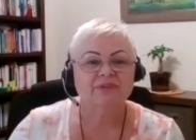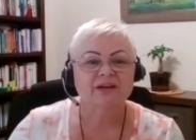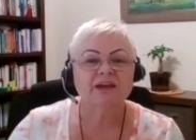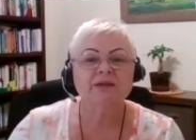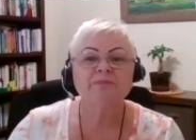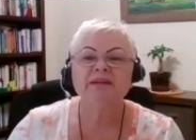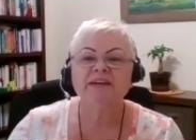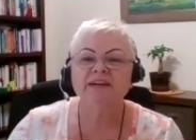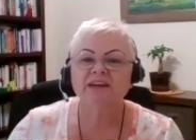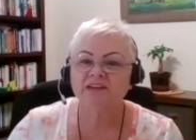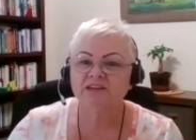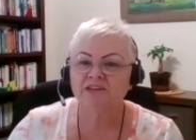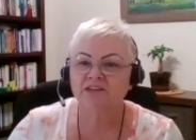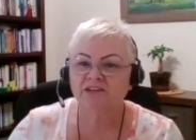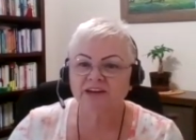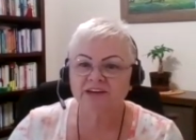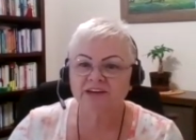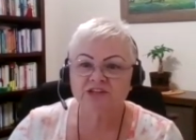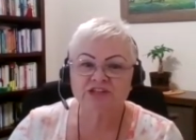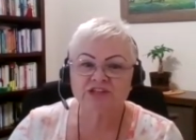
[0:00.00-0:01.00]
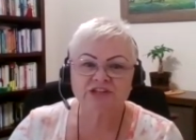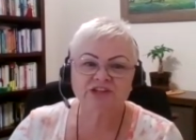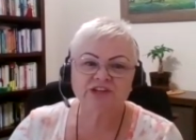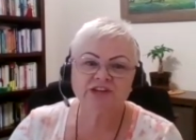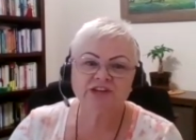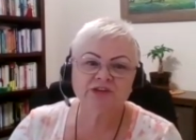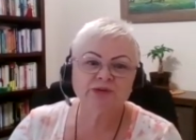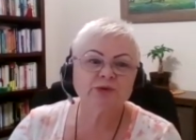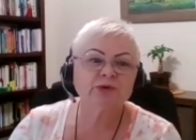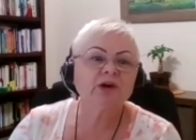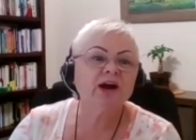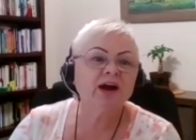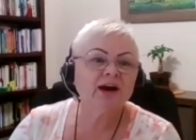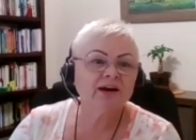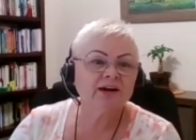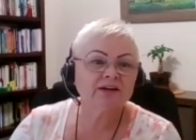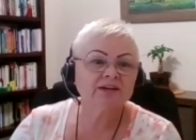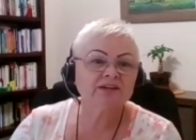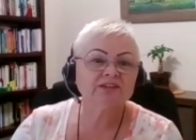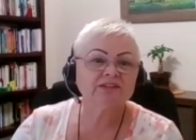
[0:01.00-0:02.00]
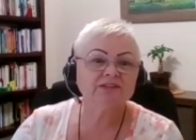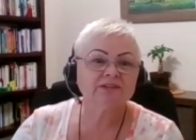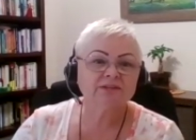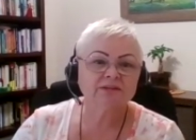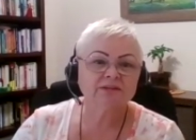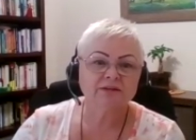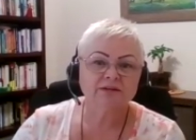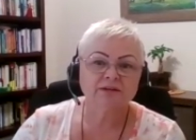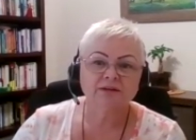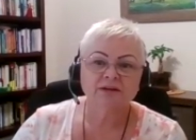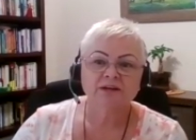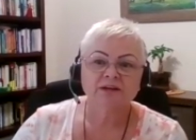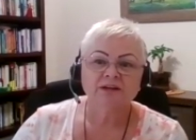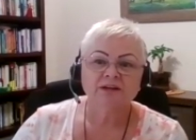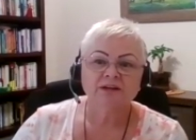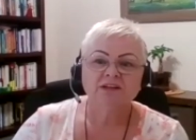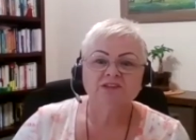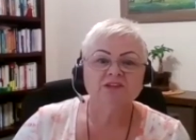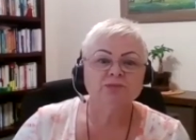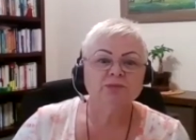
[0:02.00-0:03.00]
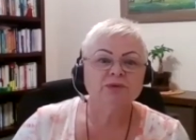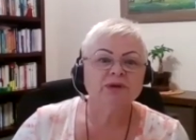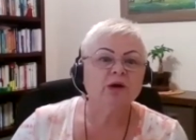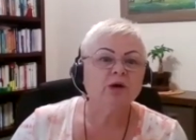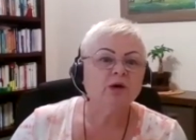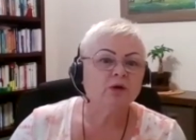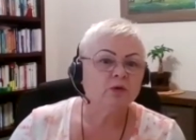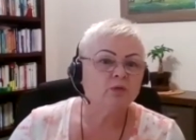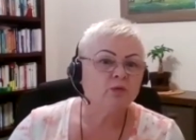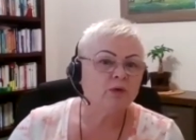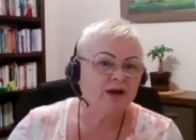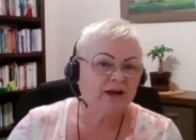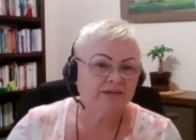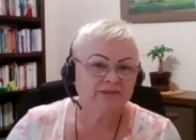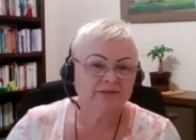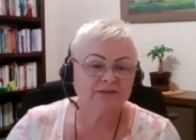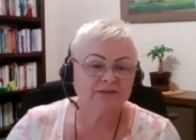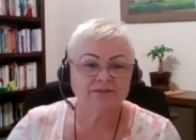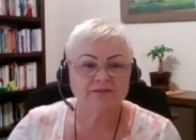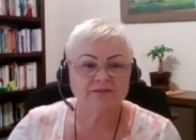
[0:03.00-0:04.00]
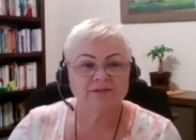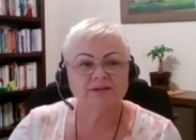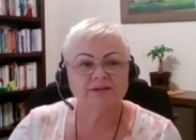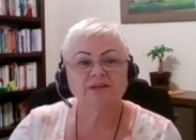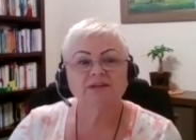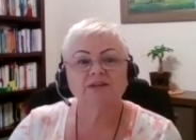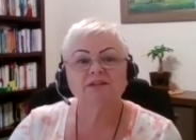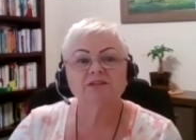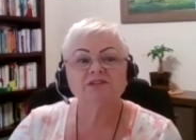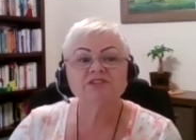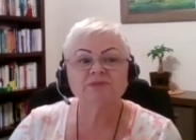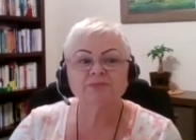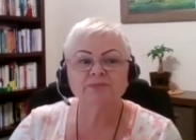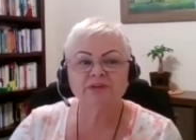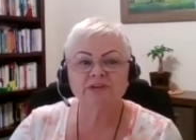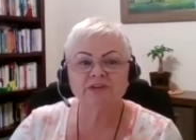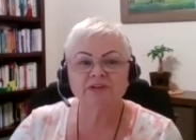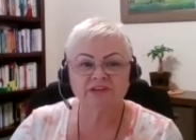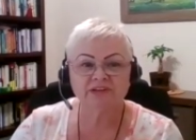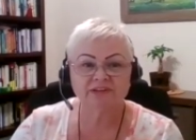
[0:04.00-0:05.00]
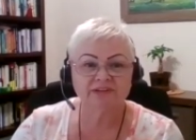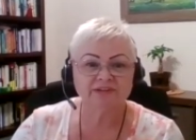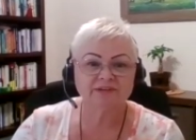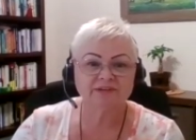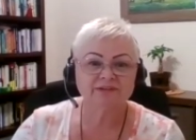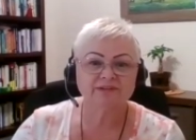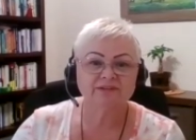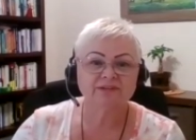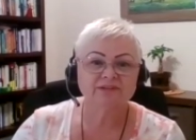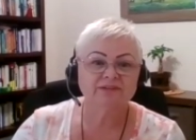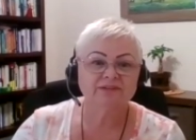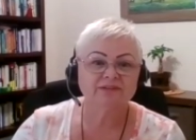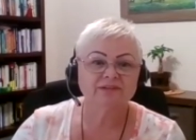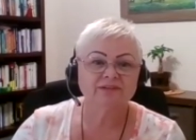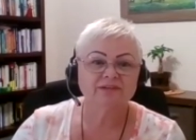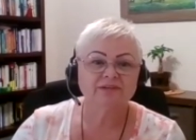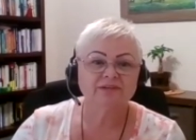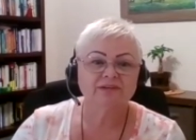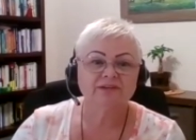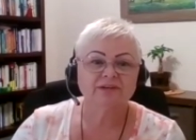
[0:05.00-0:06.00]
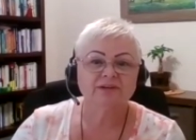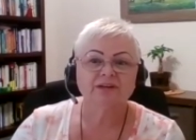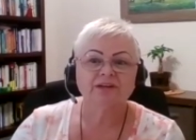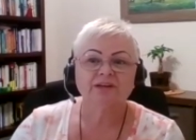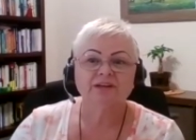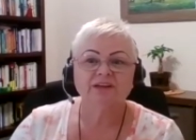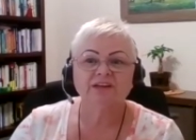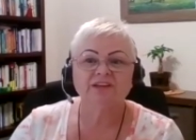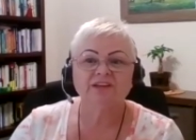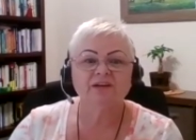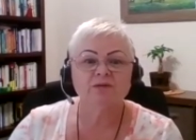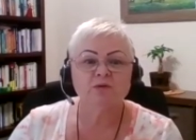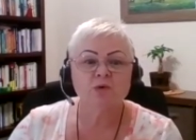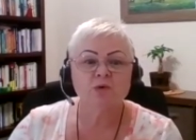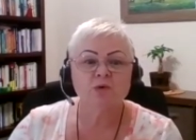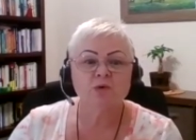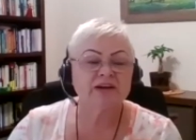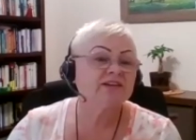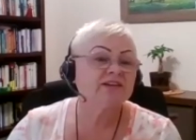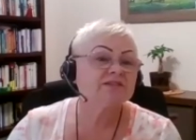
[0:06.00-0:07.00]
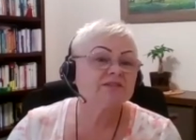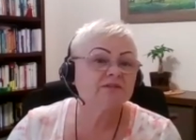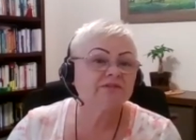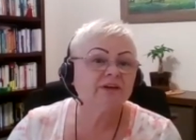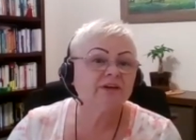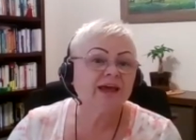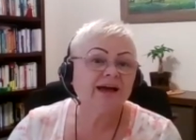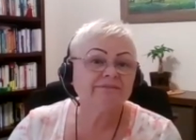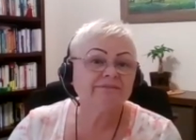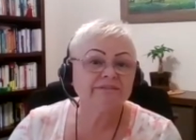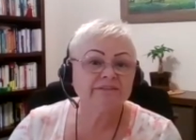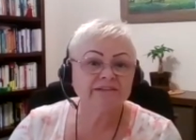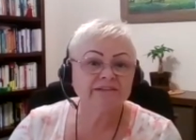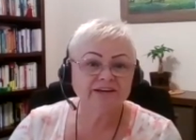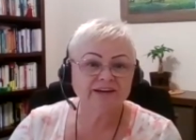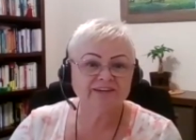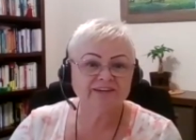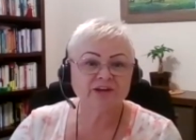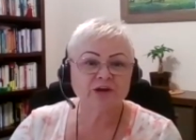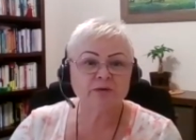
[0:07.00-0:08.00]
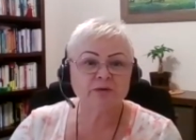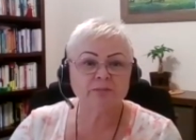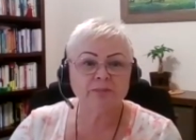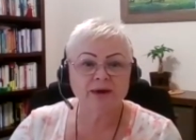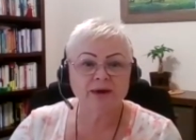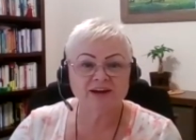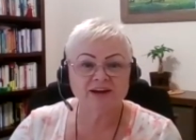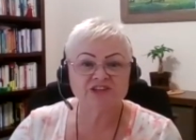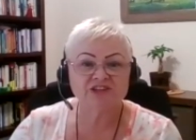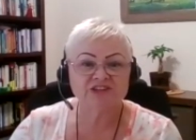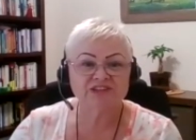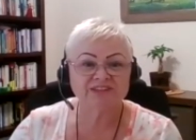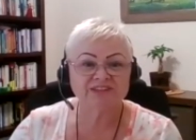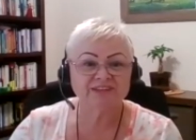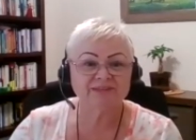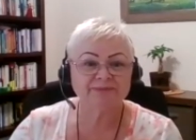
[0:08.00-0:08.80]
and make an intention in your heart that we all one in spirit, in awareness of love and compassion.